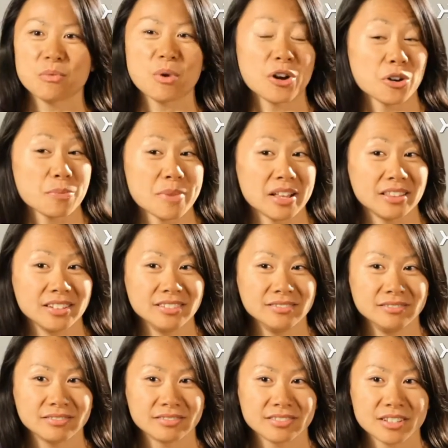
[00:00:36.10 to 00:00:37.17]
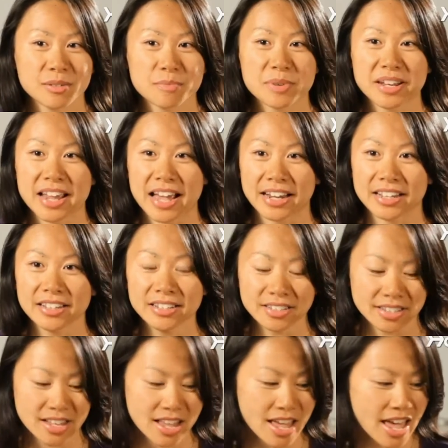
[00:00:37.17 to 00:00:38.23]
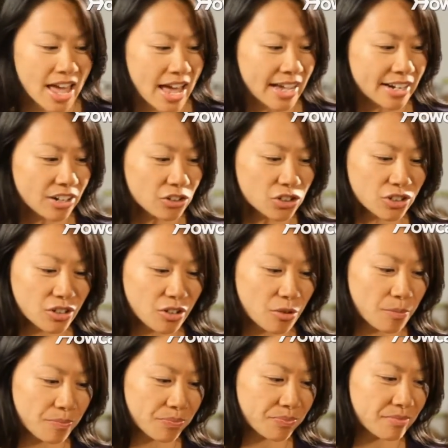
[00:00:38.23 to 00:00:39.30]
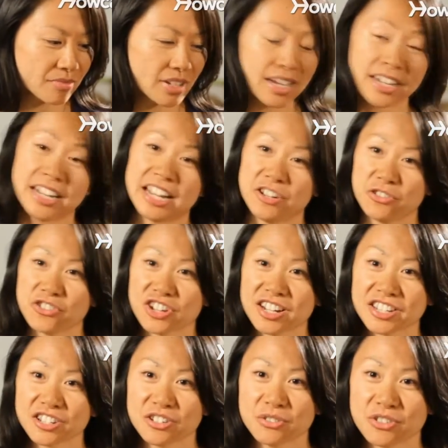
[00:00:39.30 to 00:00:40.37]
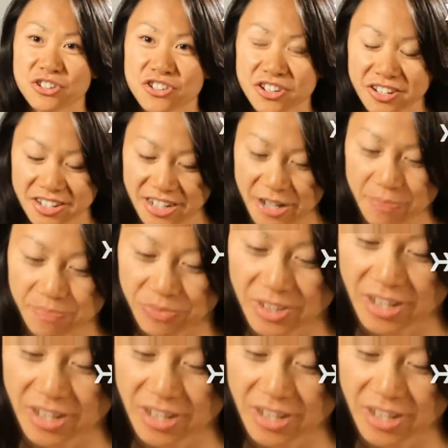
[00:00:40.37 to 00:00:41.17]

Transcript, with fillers: watermelon, bananas, and also an energizing nutrition tip,